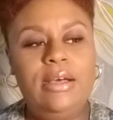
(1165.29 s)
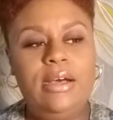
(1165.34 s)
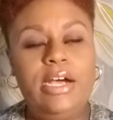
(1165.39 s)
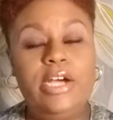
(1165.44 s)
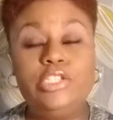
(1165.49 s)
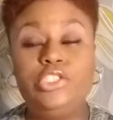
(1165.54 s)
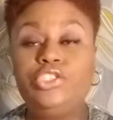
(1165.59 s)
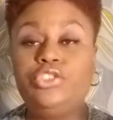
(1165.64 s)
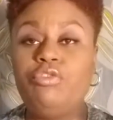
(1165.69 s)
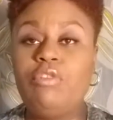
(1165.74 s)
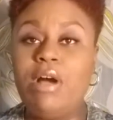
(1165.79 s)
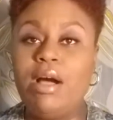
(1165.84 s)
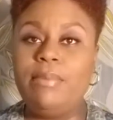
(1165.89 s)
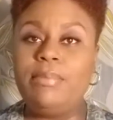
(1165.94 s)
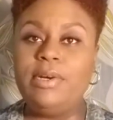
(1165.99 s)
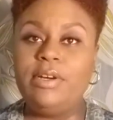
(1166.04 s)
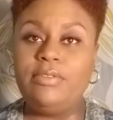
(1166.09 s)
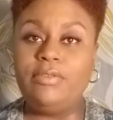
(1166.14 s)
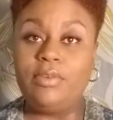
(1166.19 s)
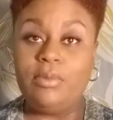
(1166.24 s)
a
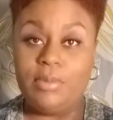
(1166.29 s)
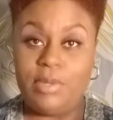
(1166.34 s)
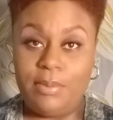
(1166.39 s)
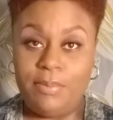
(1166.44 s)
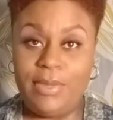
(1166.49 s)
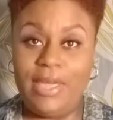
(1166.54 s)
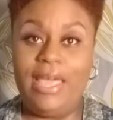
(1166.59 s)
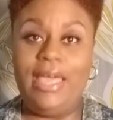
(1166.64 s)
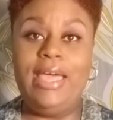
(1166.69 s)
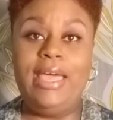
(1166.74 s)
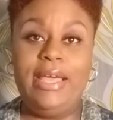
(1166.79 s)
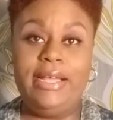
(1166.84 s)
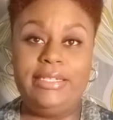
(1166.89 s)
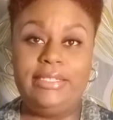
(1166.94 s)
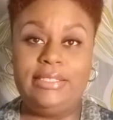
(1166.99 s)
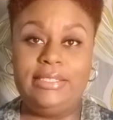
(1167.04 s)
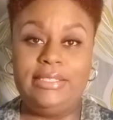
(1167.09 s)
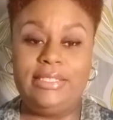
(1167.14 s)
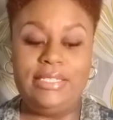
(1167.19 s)
trauma from the past.